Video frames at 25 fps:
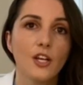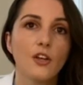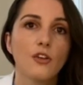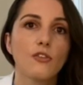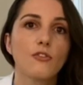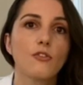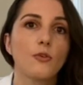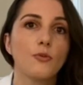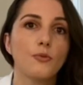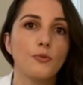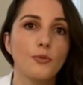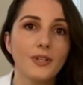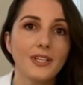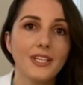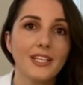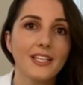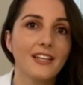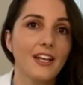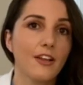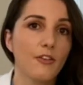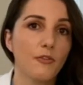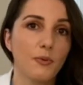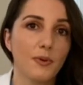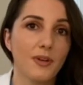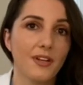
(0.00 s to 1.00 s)
So really
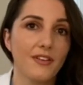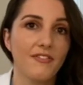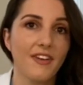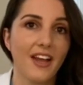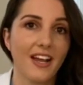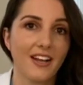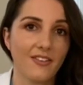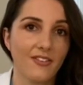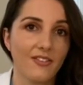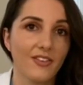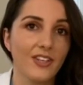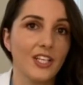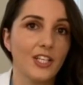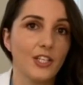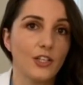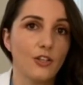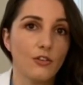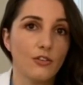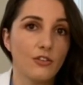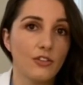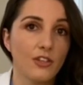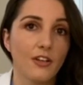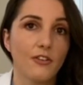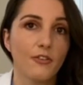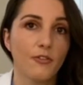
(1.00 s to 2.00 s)
that's what a vaccine
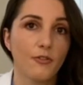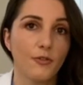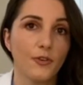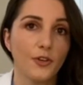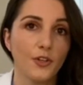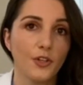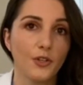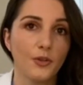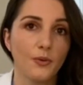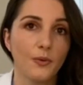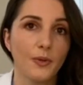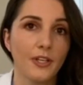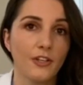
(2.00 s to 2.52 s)
does for you.